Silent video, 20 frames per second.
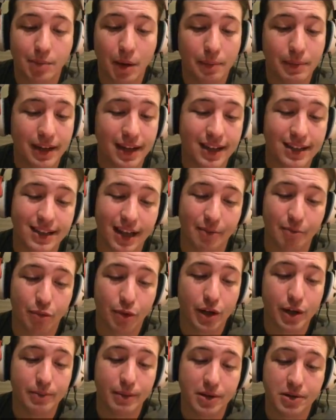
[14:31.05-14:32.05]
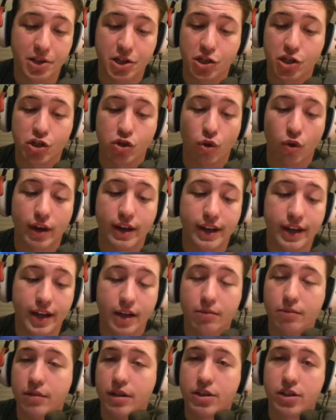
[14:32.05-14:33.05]
But because I'm pretty much destroying
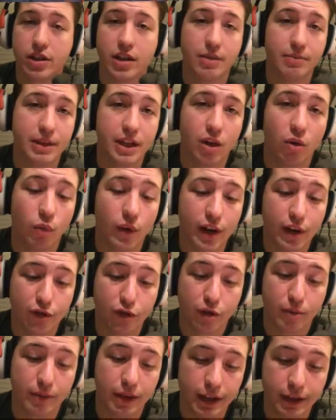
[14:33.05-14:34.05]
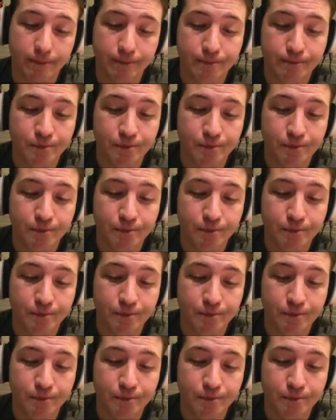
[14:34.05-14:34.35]
him, it's going to be a win for me.